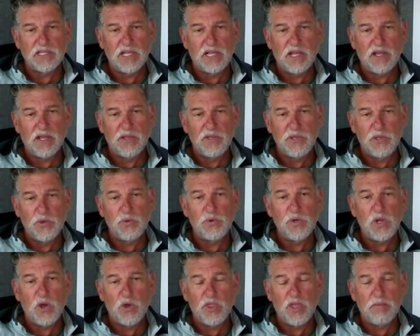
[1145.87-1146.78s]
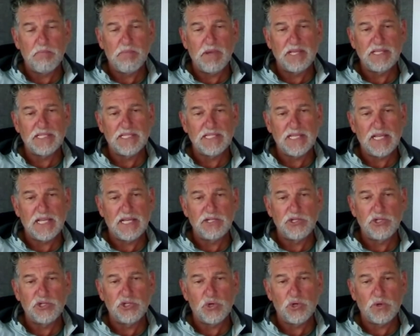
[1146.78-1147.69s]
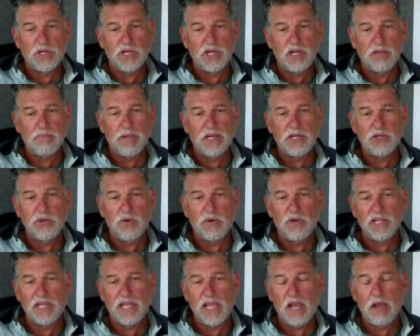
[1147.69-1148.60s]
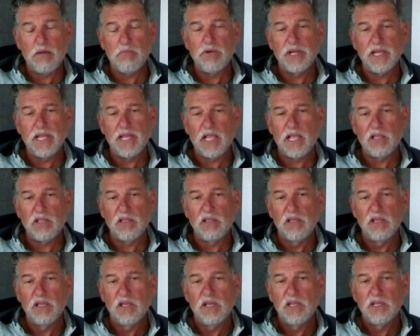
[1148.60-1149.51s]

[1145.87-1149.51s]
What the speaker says: You know that my son Jordan and my daughter Gabrielle